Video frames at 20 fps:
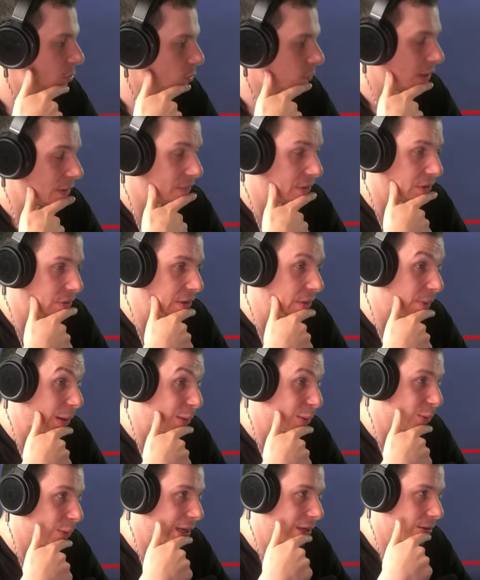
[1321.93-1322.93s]
1v3,
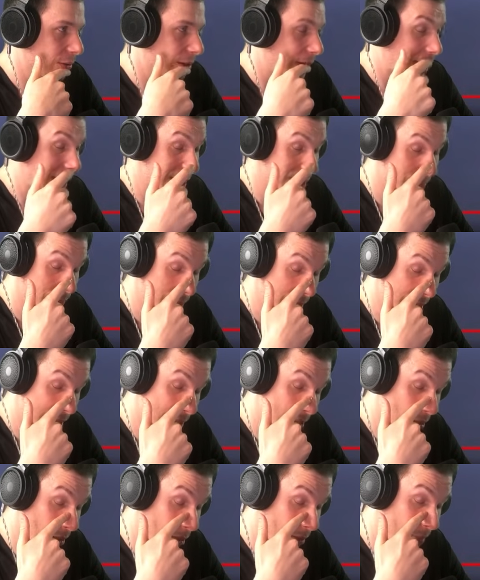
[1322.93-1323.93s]
1v1 on Icebox
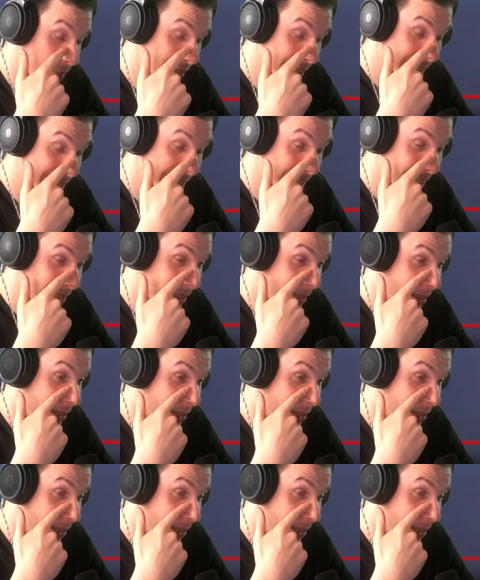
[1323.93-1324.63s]
on the B side,